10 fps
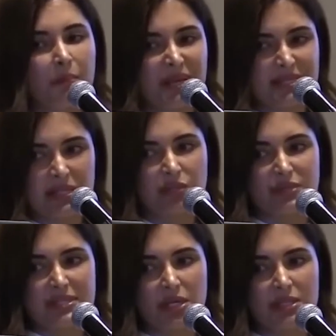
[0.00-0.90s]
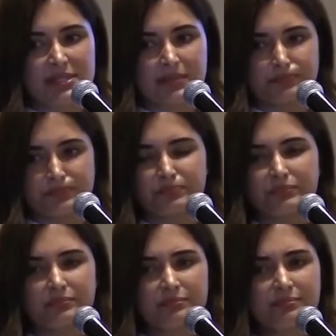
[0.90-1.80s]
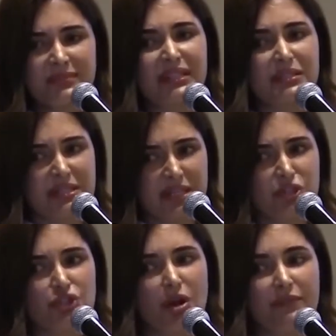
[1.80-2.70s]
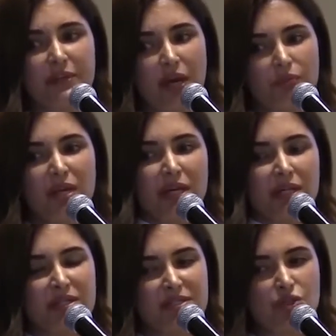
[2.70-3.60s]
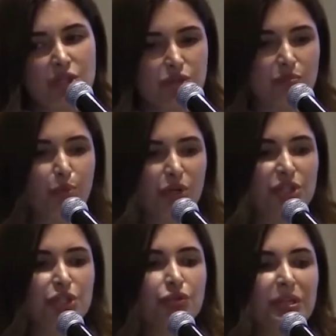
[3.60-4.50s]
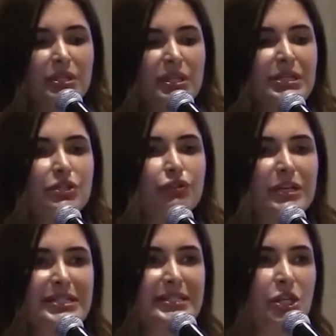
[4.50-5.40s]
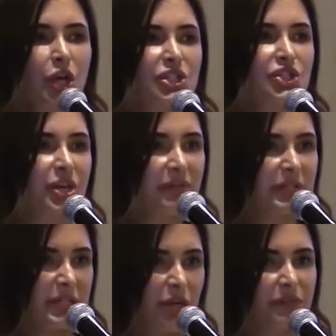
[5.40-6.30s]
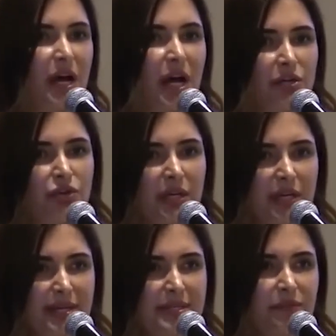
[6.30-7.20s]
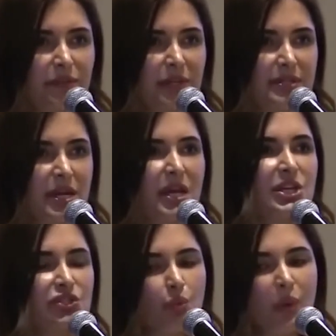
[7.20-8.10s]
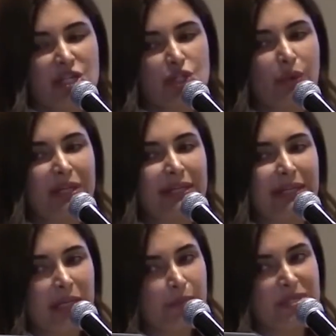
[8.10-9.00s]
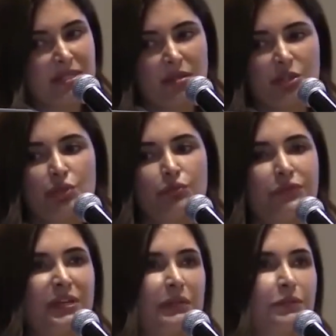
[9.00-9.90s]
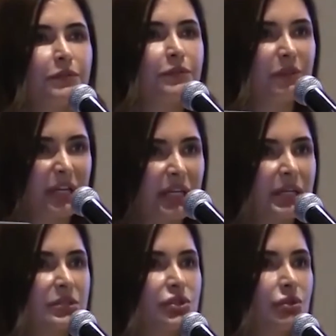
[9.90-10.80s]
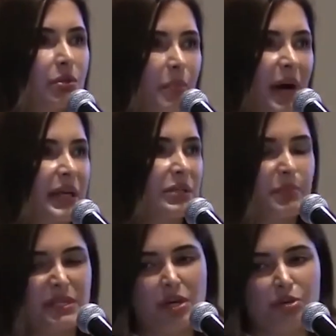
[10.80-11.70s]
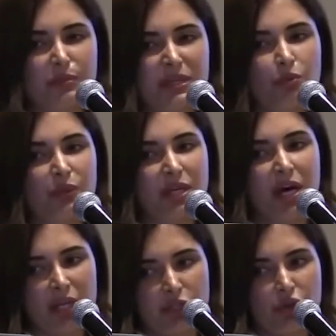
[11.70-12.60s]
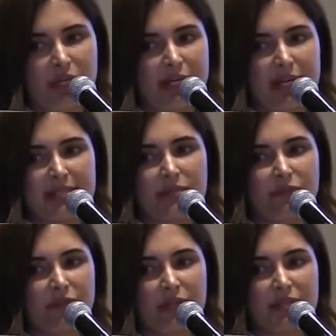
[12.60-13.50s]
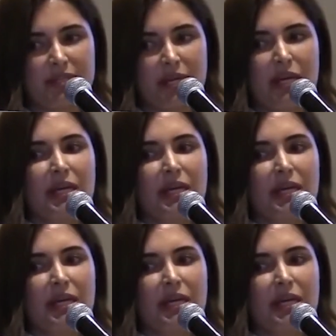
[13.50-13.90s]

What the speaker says: amazing results. Tear trough. Now, this is also important. You can increase the longevity of the hyaluronic acid fillers. So in lips, you feel free to combine PRP with the hyaluronic acid fillers.